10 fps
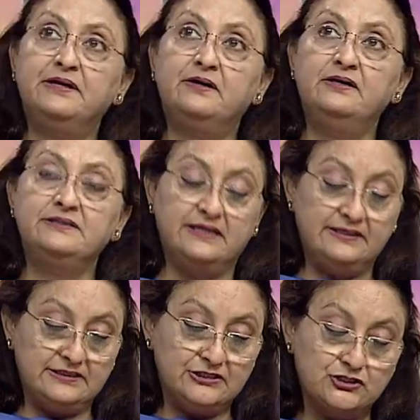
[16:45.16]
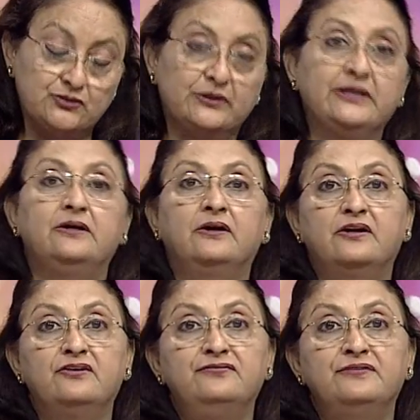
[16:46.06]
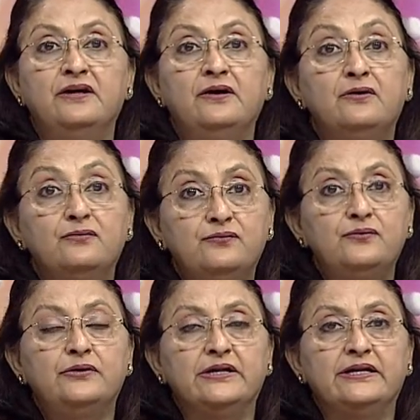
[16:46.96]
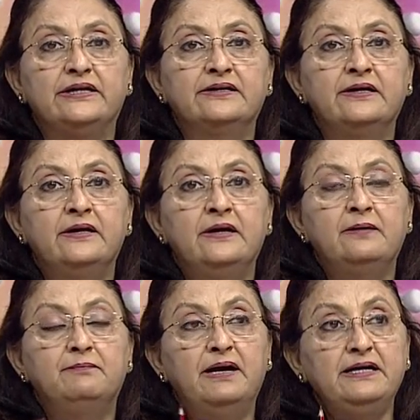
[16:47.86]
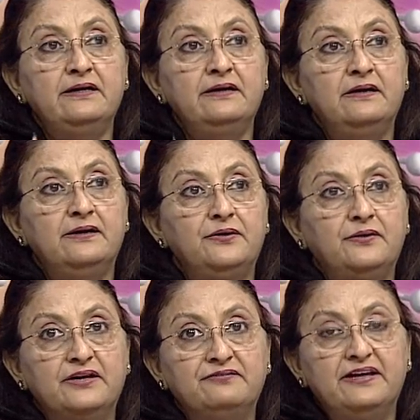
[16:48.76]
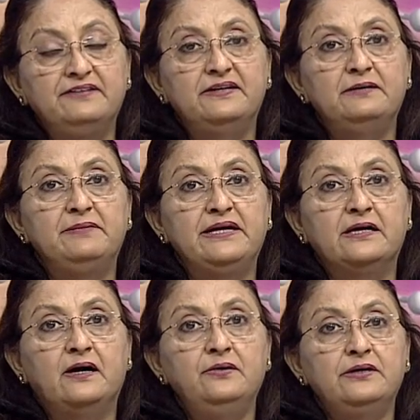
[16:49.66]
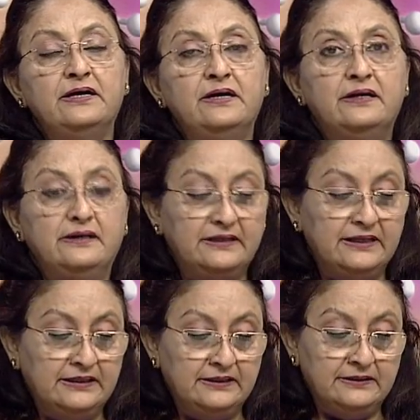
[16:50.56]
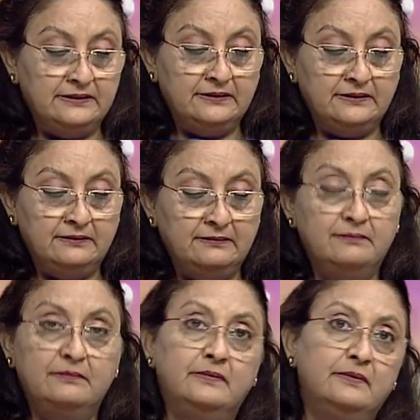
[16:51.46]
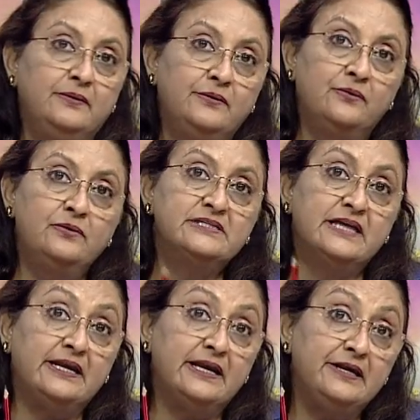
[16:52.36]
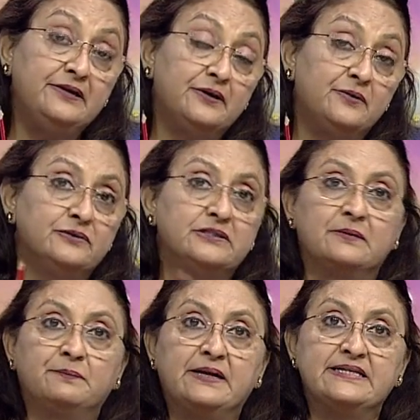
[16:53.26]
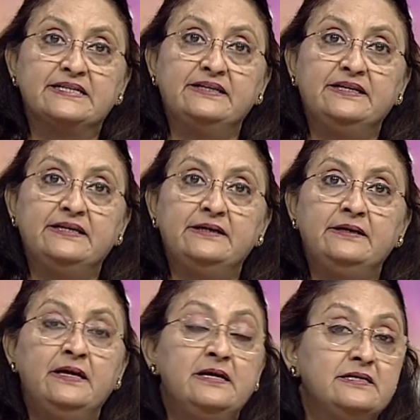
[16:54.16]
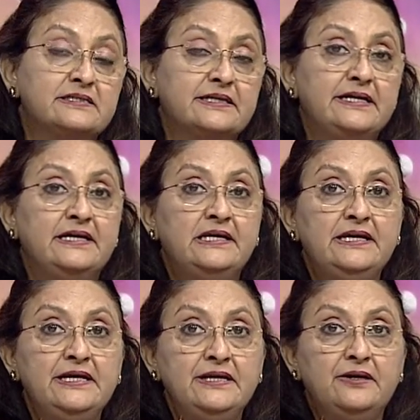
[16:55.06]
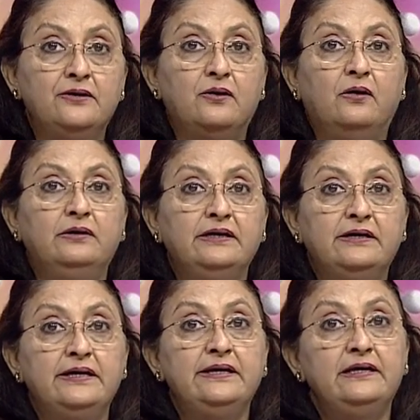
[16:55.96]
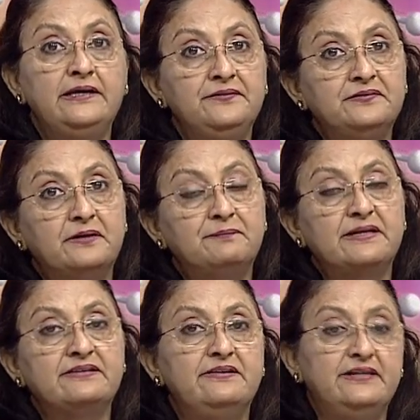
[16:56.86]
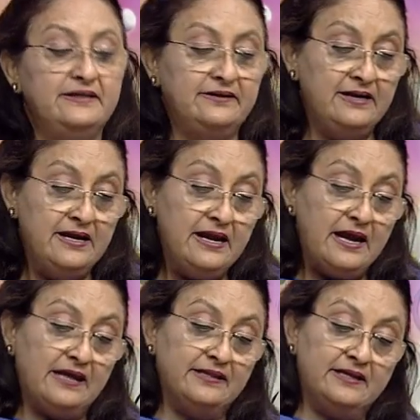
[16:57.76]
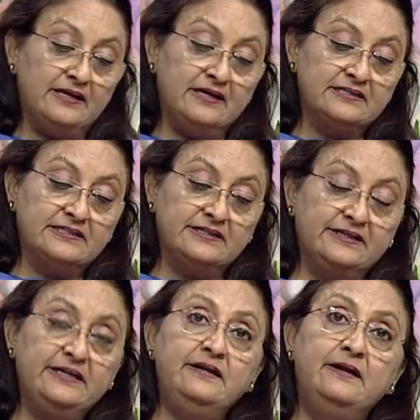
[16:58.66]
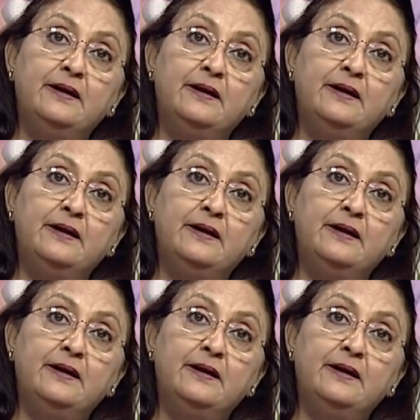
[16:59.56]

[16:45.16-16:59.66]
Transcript: Because it is storing lot of food in it. But you can very well make out that the nodes and internodes are present there, scaly non-green leaves are present there and there are certain